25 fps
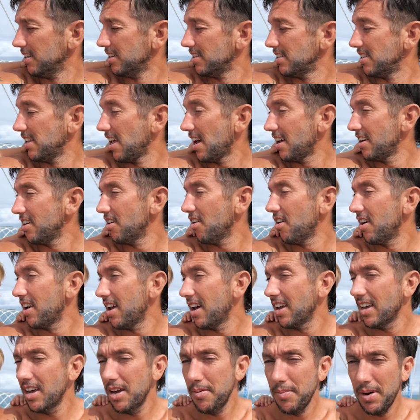It's now
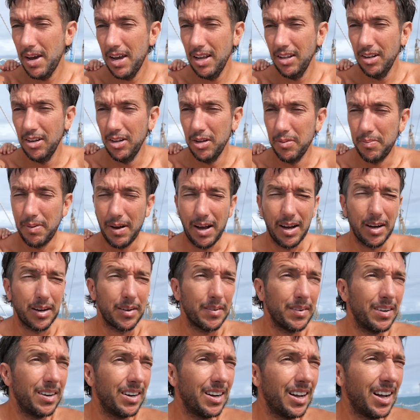9am, hey little
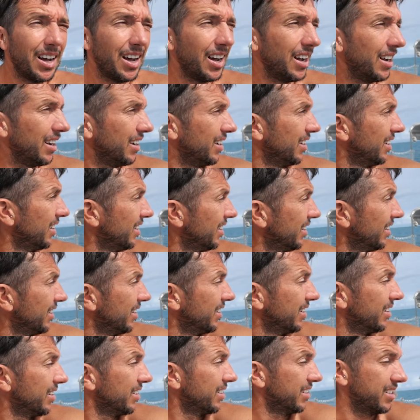bug, but uh,
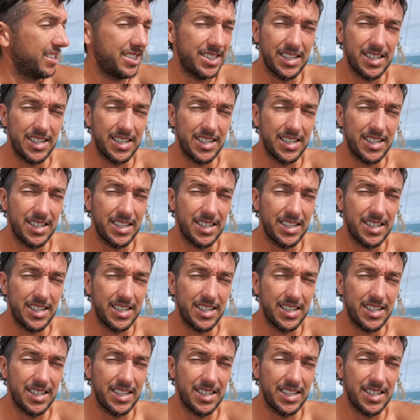the